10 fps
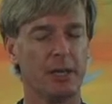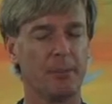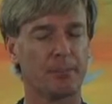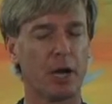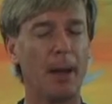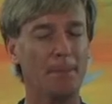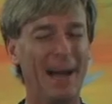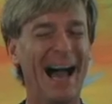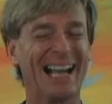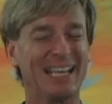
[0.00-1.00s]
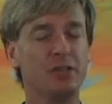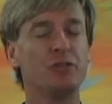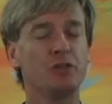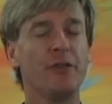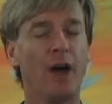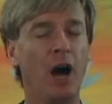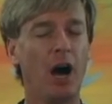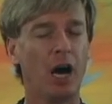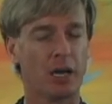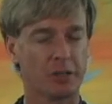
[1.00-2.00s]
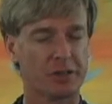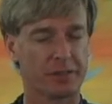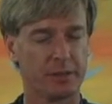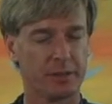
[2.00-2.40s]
and brought back into the heart,